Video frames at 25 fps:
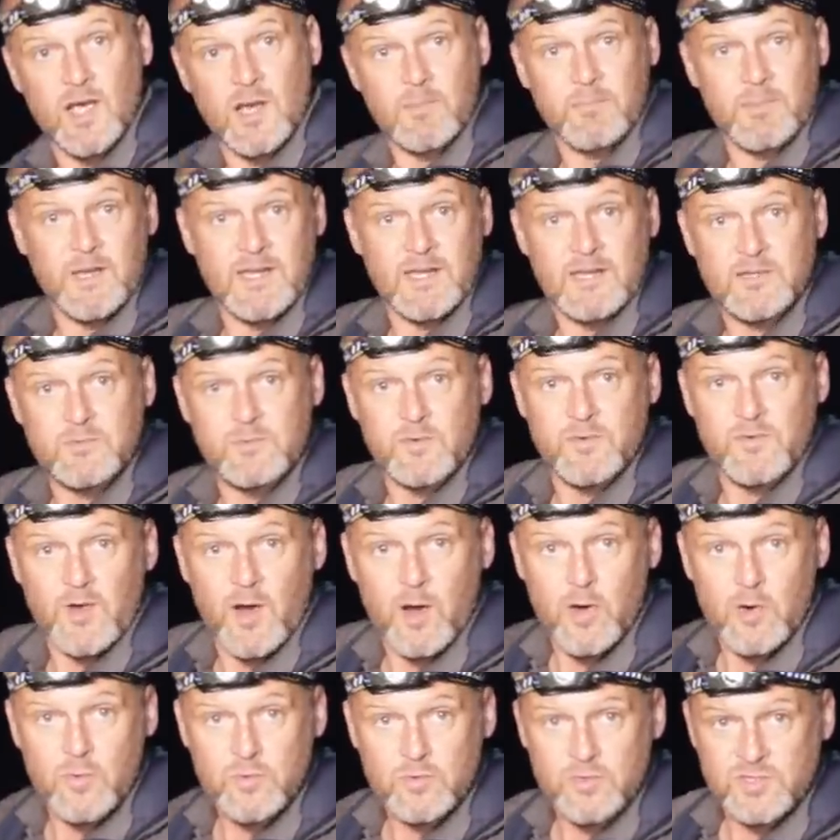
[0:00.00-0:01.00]
are baited with
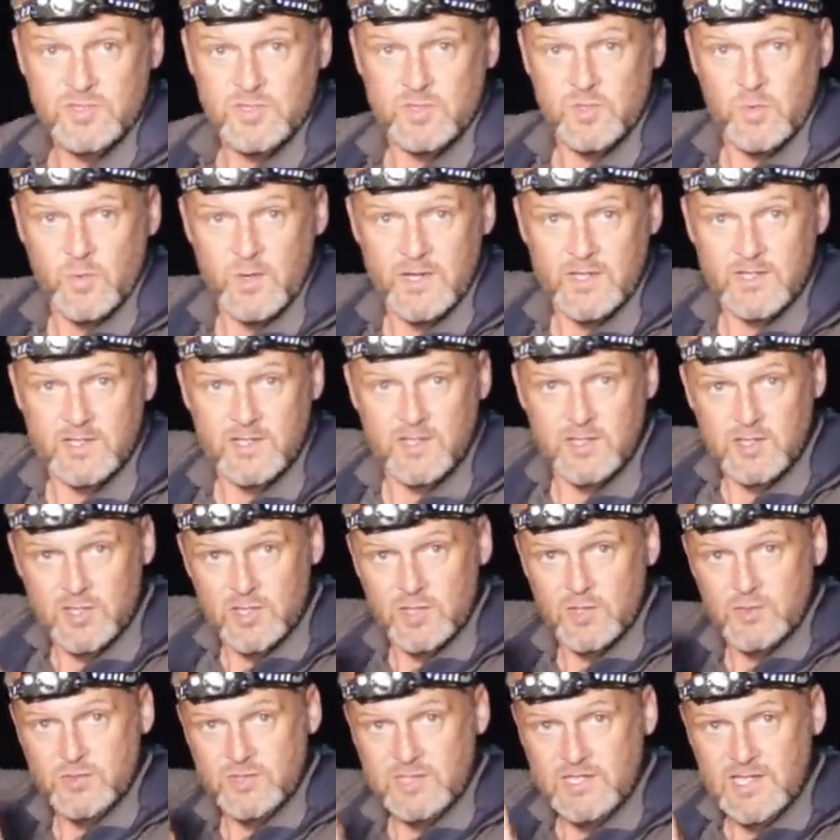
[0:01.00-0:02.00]
whole squid,
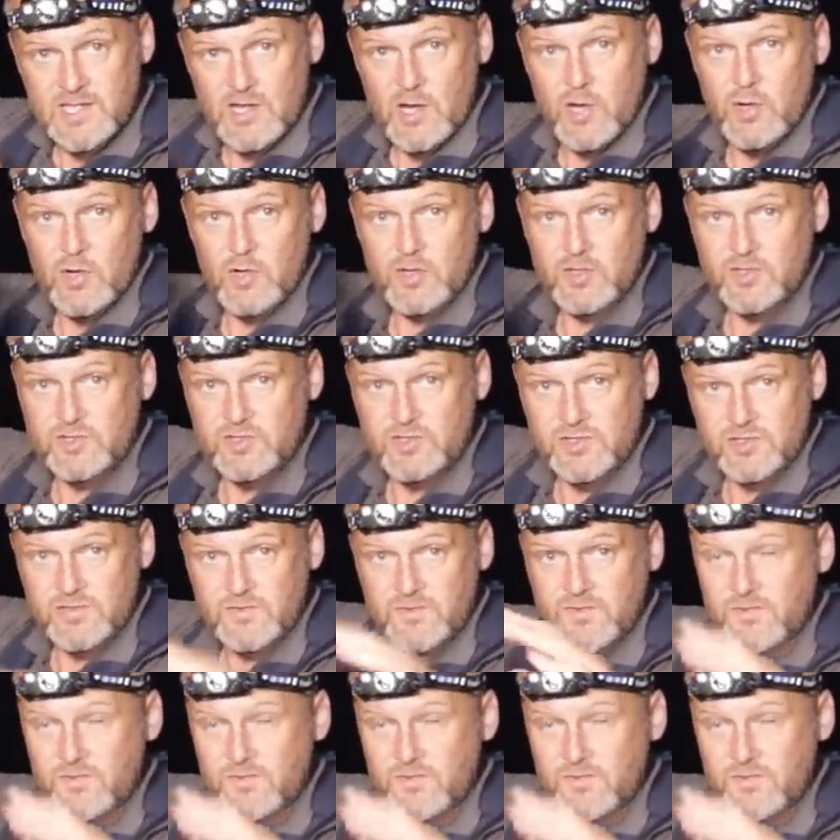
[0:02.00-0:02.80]
loosely hooked, just